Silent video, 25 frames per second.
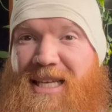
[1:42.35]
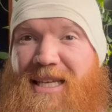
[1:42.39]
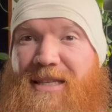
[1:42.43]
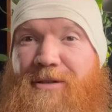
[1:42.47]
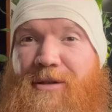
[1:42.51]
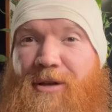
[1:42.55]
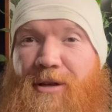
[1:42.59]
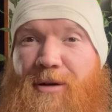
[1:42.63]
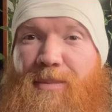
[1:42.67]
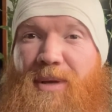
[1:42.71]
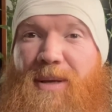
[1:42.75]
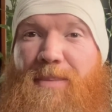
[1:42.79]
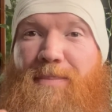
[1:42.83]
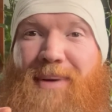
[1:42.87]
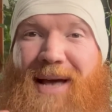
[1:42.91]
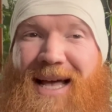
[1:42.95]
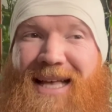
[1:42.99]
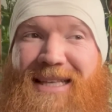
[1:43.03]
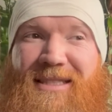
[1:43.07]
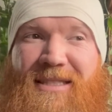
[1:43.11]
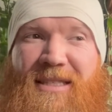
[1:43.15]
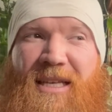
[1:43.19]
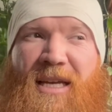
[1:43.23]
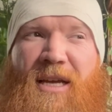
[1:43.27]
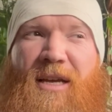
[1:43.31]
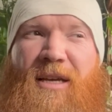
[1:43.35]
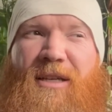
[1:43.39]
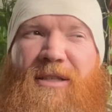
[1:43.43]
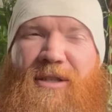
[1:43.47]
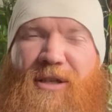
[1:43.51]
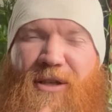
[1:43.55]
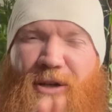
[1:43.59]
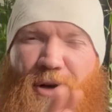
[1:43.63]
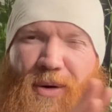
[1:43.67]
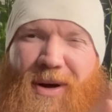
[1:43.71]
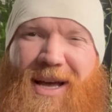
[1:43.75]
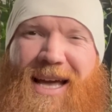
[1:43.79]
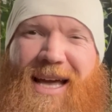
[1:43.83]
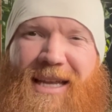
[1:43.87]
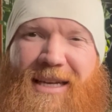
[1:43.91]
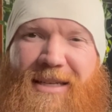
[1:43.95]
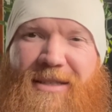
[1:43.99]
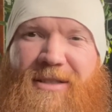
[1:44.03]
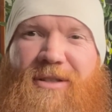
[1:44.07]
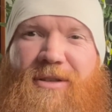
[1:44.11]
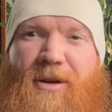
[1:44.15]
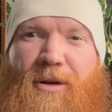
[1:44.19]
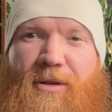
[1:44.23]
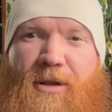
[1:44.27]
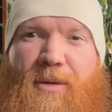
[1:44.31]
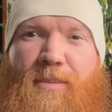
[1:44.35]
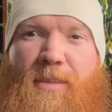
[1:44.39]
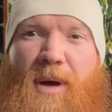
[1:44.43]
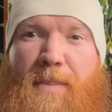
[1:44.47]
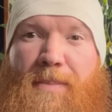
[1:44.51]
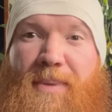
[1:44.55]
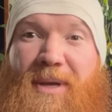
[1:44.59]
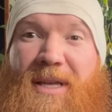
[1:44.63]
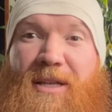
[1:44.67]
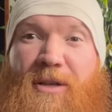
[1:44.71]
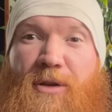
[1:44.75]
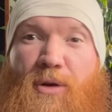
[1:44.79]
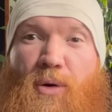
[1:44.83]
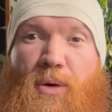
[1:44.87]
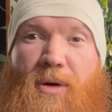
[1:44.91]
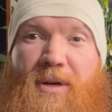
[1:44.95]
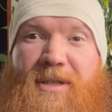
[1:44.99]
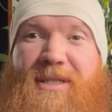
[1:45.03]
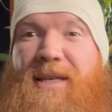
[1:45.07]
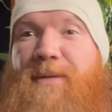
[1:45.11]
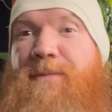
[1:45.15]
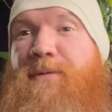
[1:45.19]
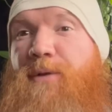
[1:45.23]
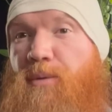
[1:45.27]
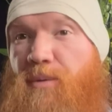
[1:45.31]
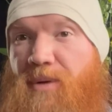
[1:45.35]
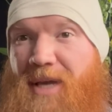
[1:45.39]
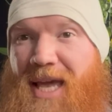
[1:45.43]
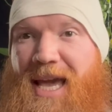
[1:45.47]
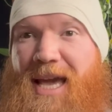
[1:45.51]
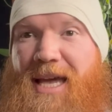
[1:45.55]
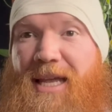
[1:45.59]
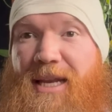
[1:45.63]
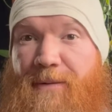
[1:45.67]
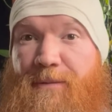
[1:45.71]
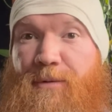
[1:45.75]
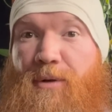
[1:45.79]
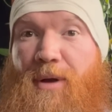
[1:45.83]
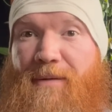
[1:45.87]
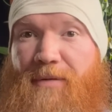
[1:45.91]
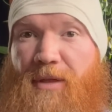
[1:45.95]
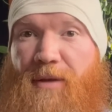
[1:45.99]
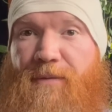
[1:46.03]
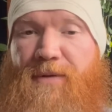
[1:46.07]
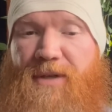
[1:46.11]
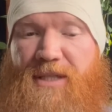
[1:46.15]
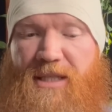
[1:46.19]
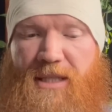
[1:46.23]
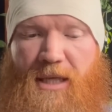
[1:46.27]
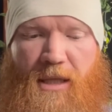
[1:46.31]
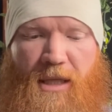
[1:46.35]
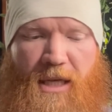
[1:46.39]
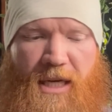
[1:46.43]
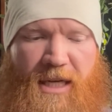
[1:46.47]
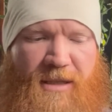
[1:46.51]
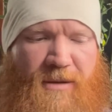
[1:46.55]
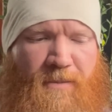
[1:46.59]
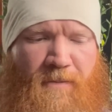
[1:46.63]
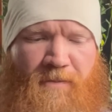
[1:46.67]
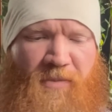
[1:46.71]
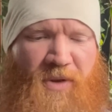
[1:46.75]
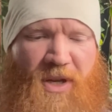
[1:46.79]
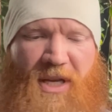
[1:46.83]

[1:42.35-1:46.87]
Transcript: It's going to be best to go ahead and start them up indoors if you can, if you have the facilities,